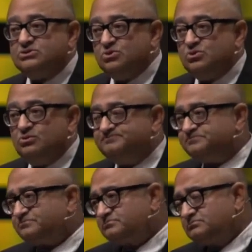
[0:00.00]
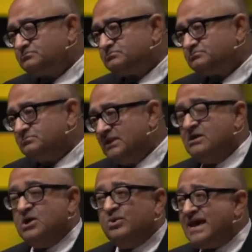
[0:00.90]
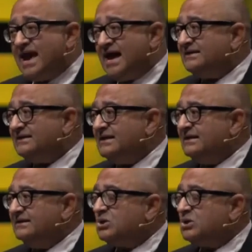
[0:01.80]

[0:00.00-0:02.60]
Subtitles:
two. We had the